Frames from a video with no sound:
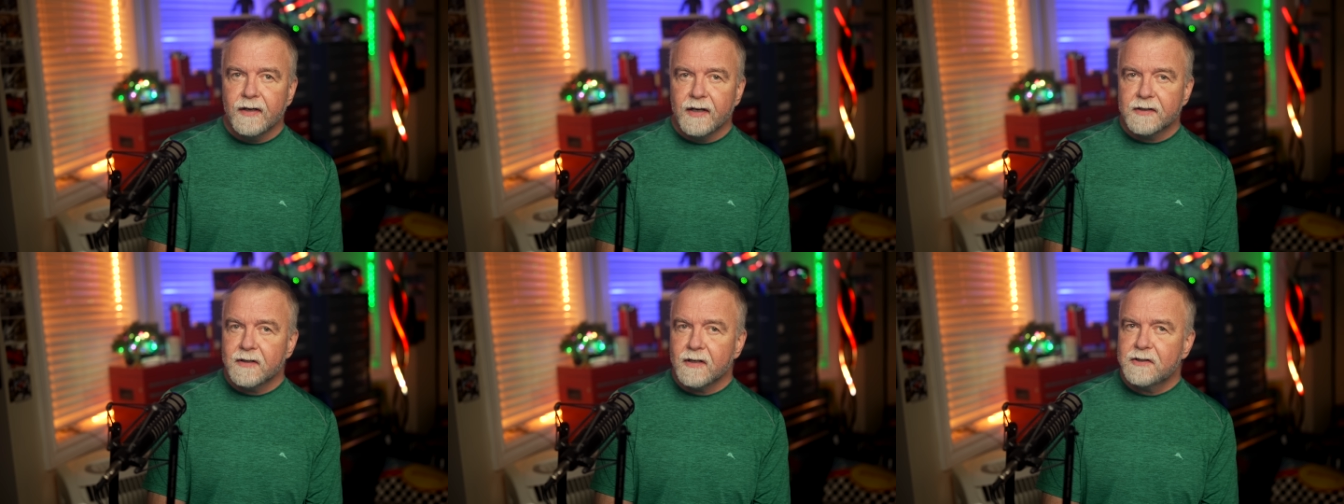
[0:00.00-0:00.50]

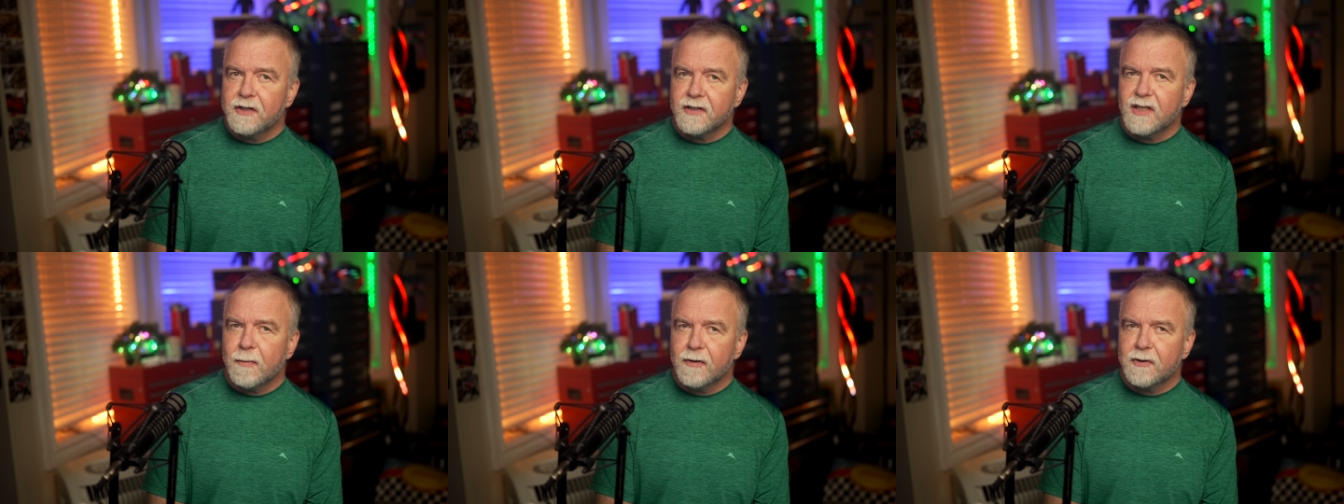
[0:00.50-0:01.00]
It's not
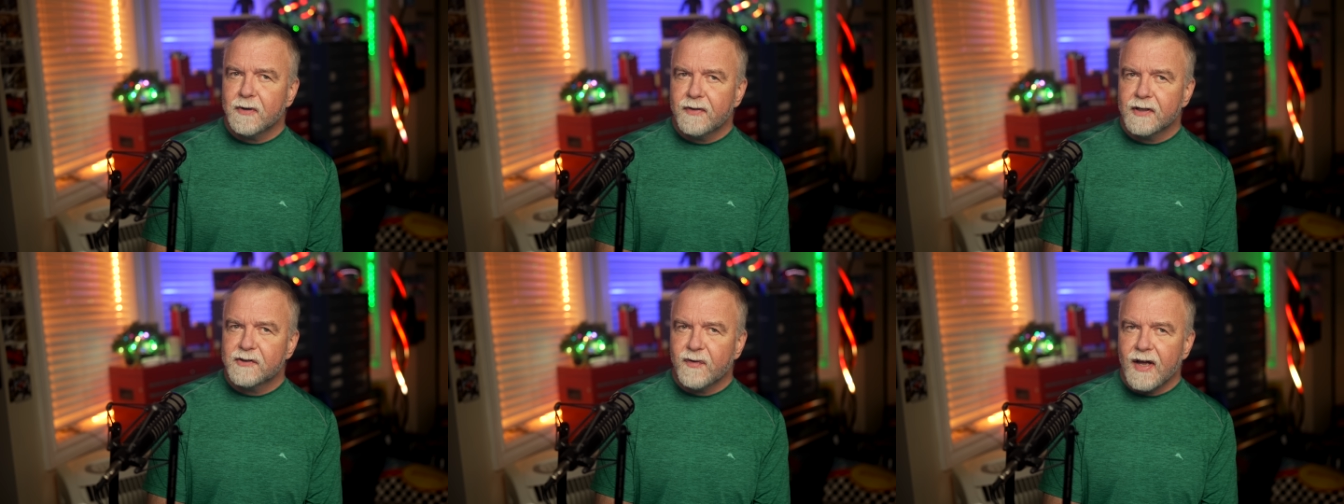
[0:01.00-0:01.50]
just about doing
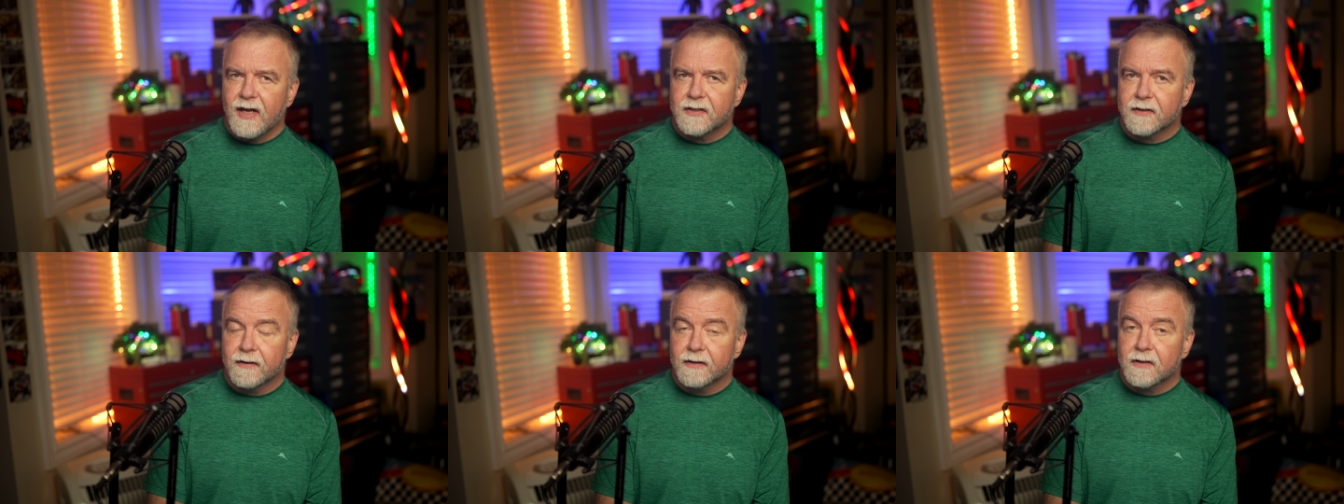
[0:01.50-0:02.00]
things
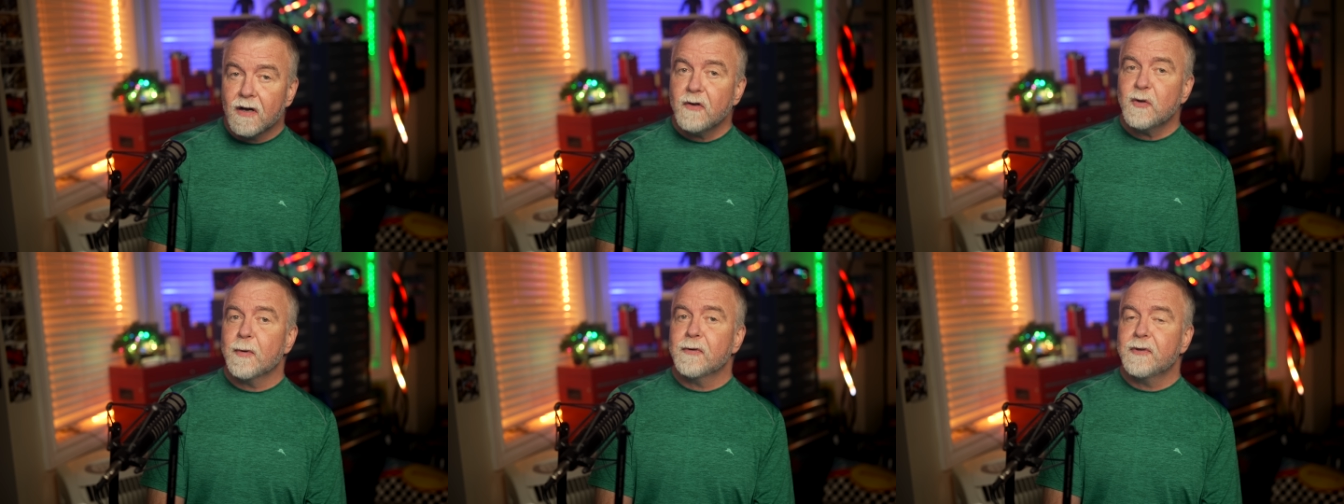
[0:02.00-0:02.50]
faster, it's
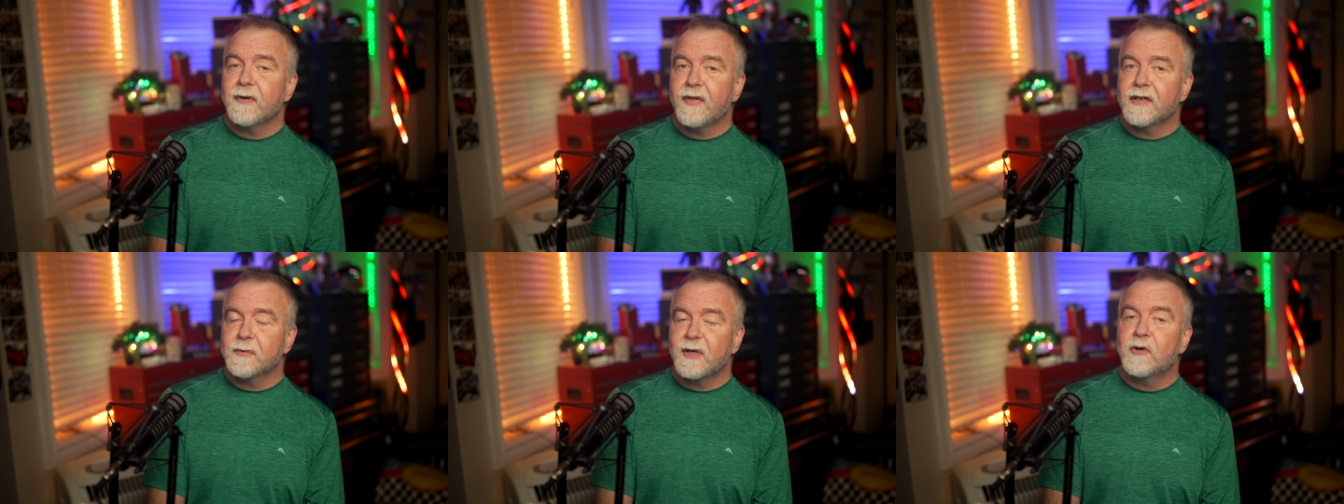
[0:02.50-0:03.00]
also about doing
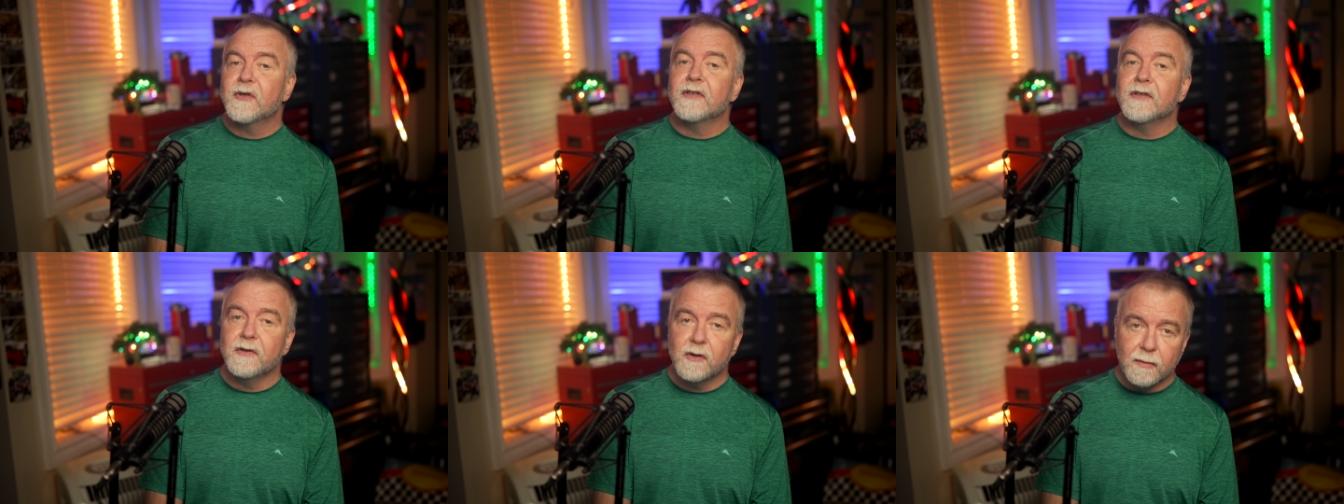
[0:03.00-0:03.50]
things we
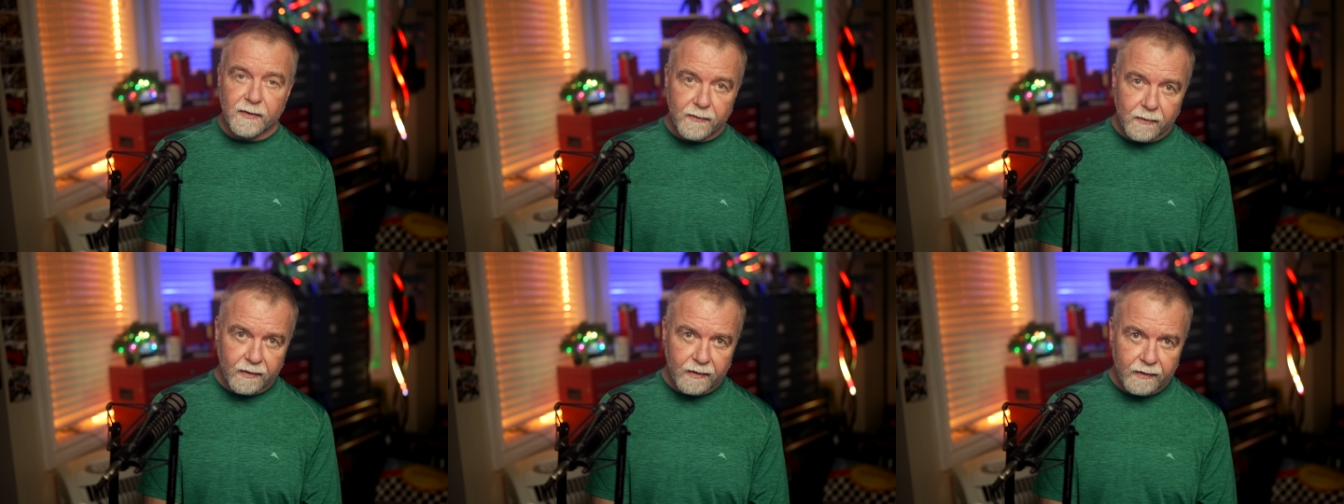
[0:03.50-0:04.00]
couldn't do
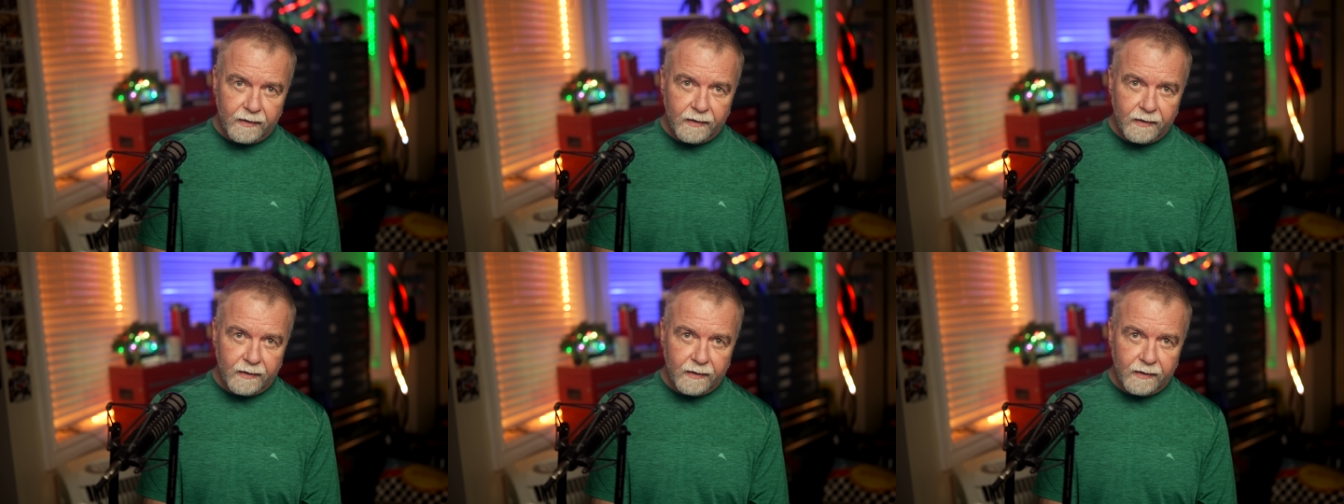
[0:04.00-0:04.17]
before.